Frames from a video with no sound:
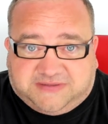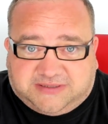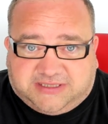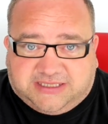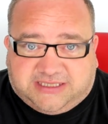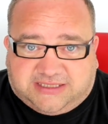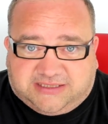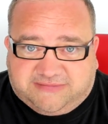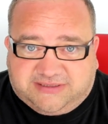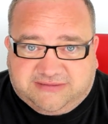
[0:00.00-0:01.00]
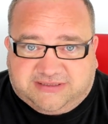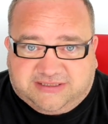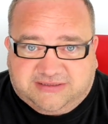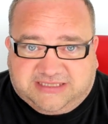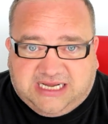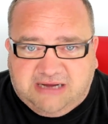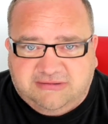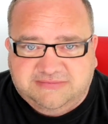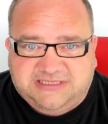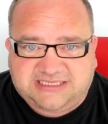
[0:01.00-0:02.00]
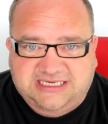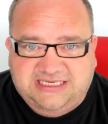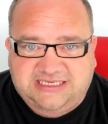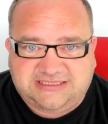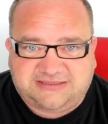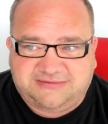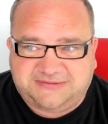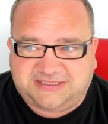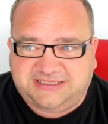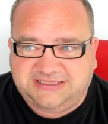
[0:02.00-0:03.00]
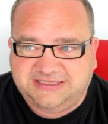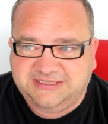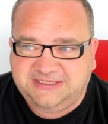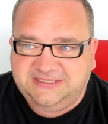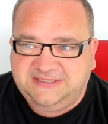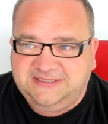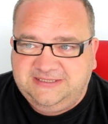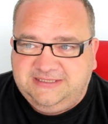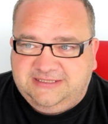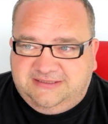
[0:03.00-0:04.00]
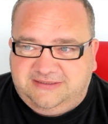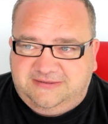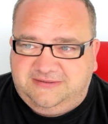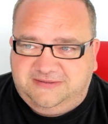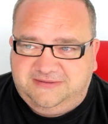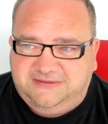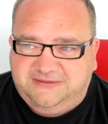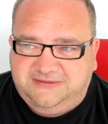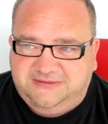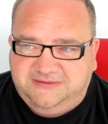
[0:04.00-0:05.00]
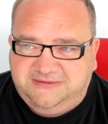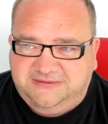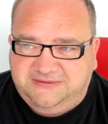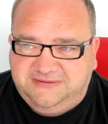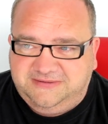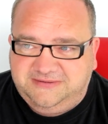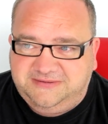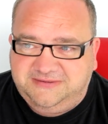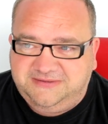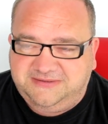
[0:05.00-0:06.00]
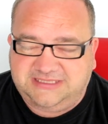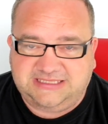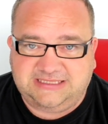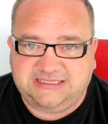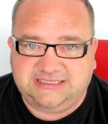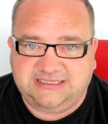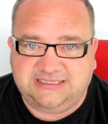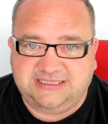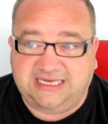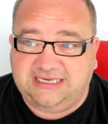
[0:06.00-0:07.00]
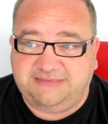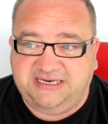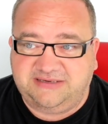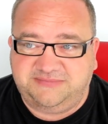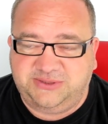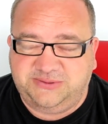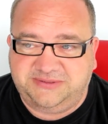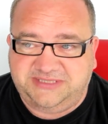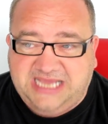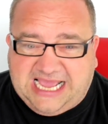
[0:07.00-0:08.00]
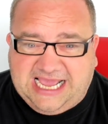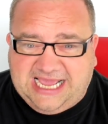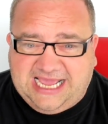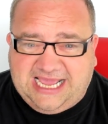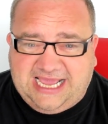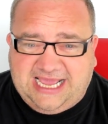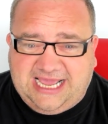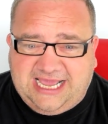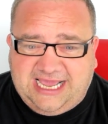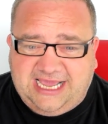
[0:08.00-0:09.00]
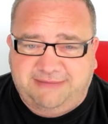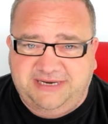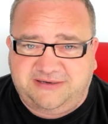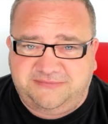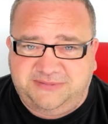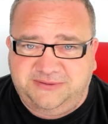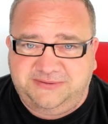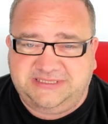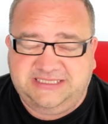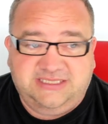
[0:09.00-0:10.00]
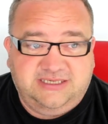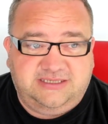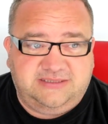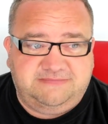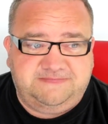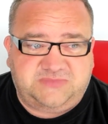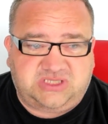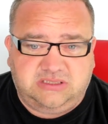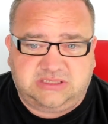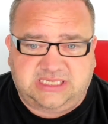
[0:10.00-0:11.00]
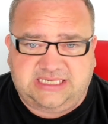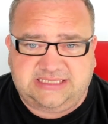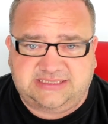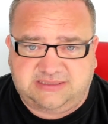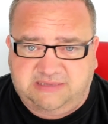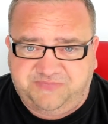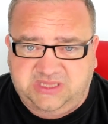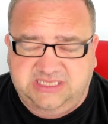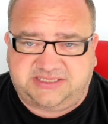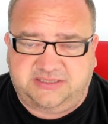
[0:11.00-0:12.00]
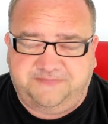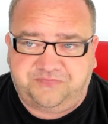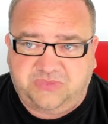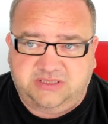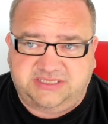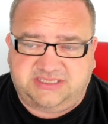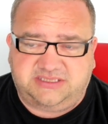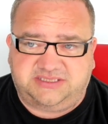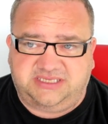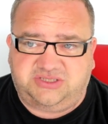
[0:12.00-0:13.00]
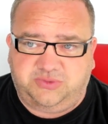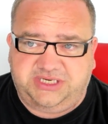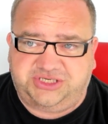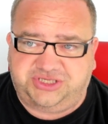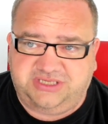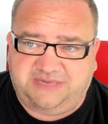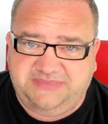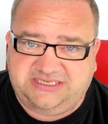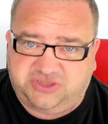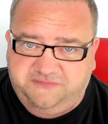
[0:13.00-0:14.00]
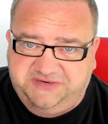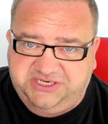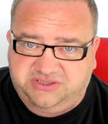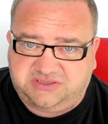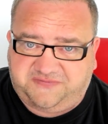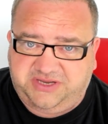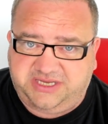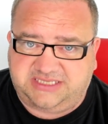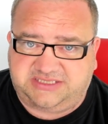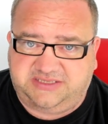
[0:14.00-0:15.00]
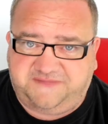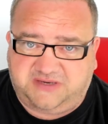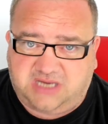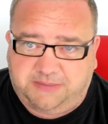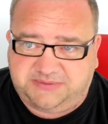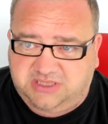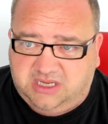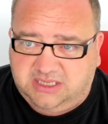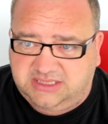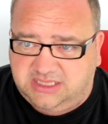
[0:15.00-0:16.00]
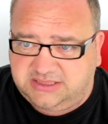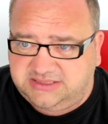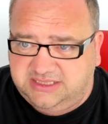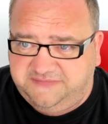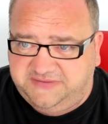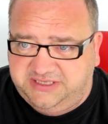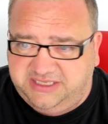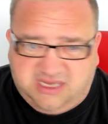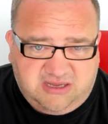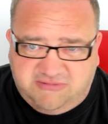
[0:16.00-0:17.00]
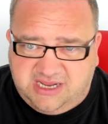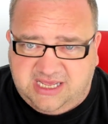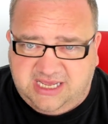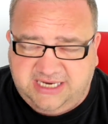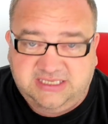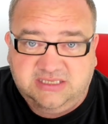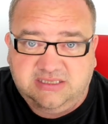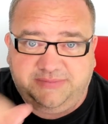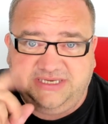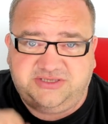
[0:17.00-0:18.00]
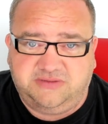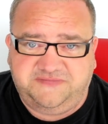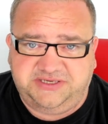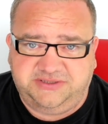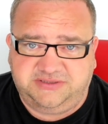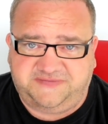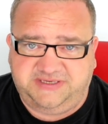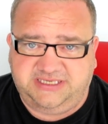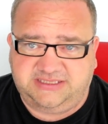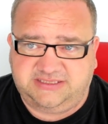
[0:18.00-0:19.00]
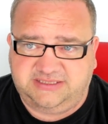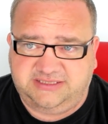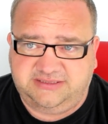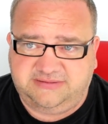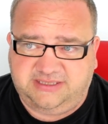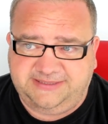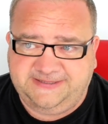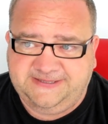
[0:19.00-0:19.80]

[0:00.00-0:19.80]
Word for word: fucking hell, I really want to look down, but I can't, you know what I'm saying? Oh. Hey, I'm in a good mood. Yeah, I'm in a good mood. Um, so guys, listen. This is the situation. I made two videos for you yesterday for KopTalk.tv. Hooray. I made two videos for you yesterday, right?